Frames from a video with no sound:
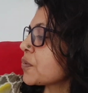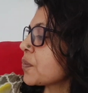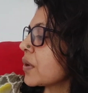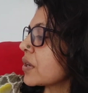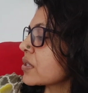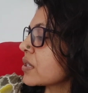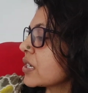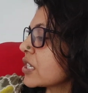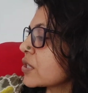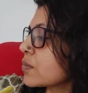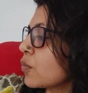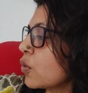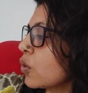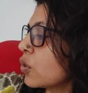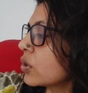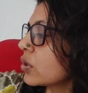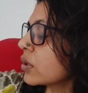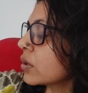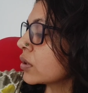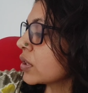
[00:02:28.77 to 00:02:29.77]
this person is
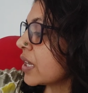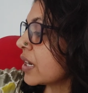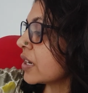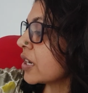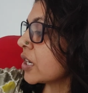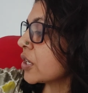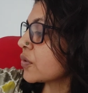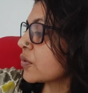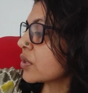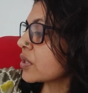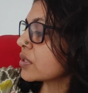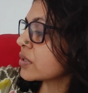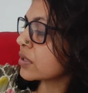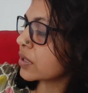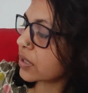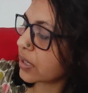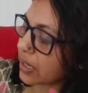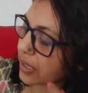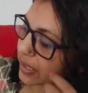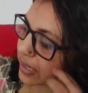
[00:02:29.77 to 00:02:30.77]
more than
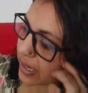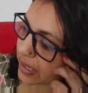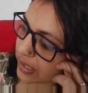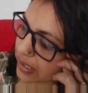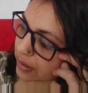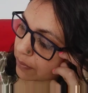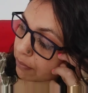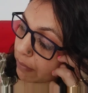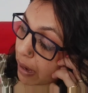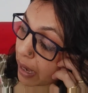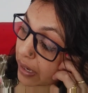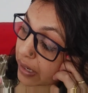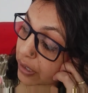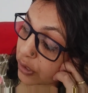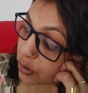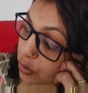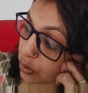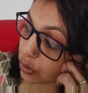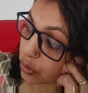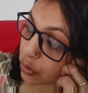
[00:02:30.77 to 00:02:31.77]
interested in getting
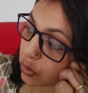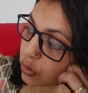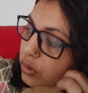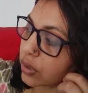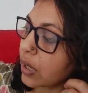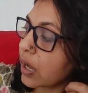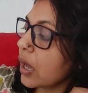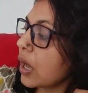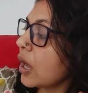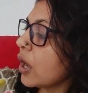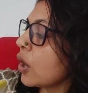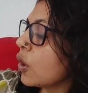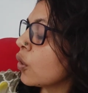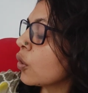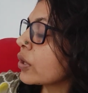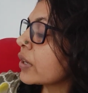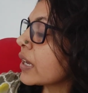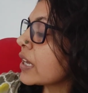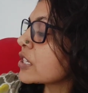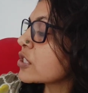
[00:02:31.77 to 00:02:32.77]
married to you.
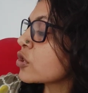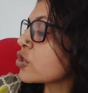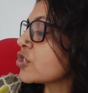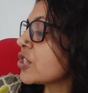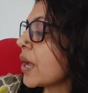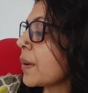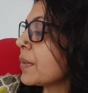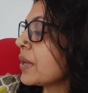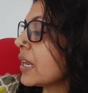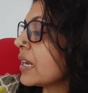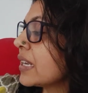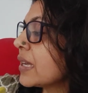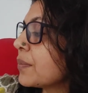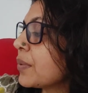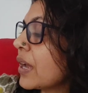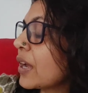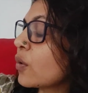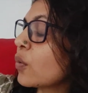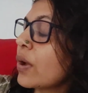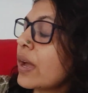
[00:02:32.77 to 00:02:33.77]
Okay. So Gemini,
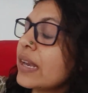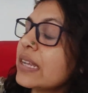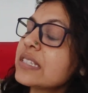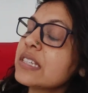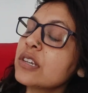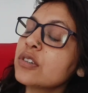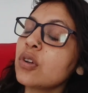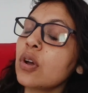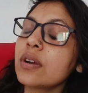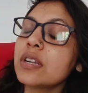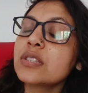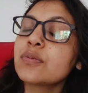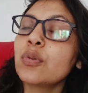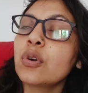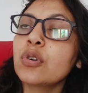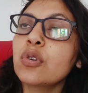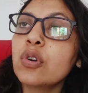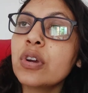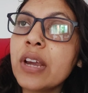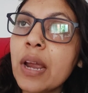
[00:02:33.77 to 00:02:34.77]
Libra, Aquarius and Taurus,
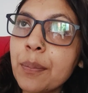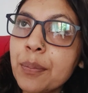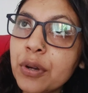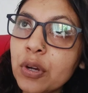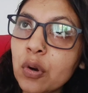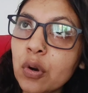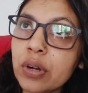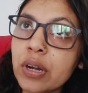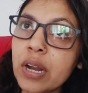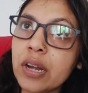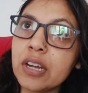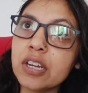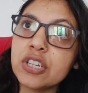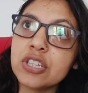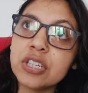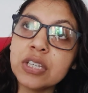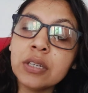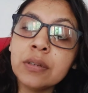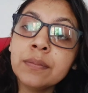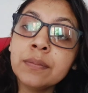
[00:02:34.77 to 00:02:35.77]
Virgo, Capricorn
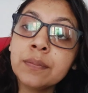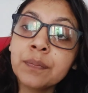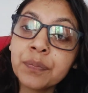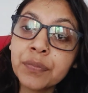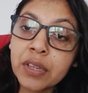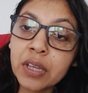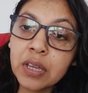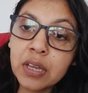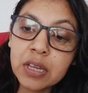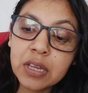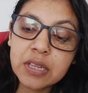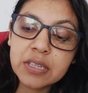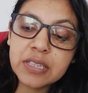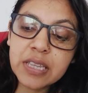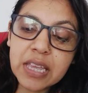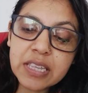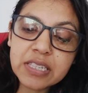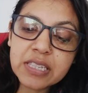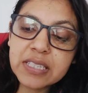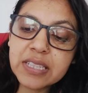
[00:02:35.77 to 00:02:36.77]
energy.
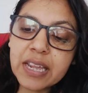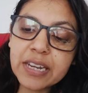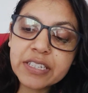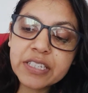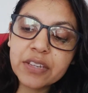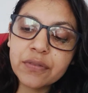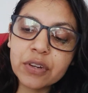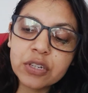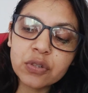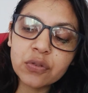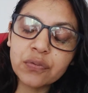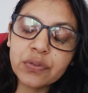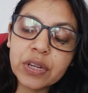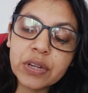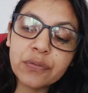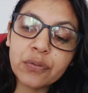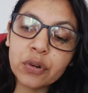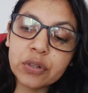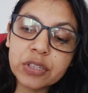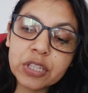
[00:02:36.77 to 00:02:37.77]
Sagis, let's see what you
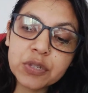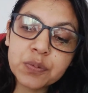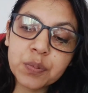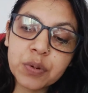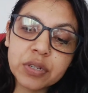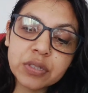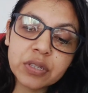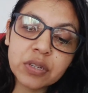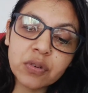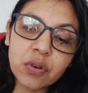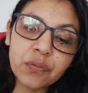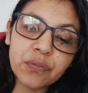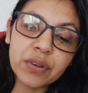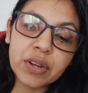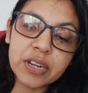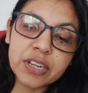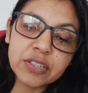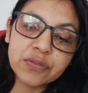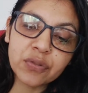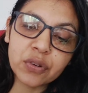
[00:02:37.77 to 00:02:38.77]
feel for this person, your
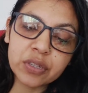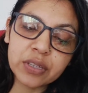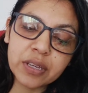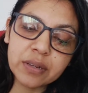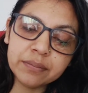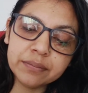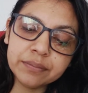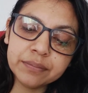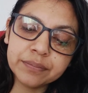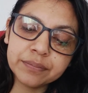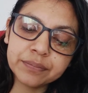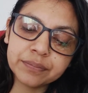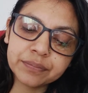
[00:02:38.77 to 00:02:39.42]
feelings for them.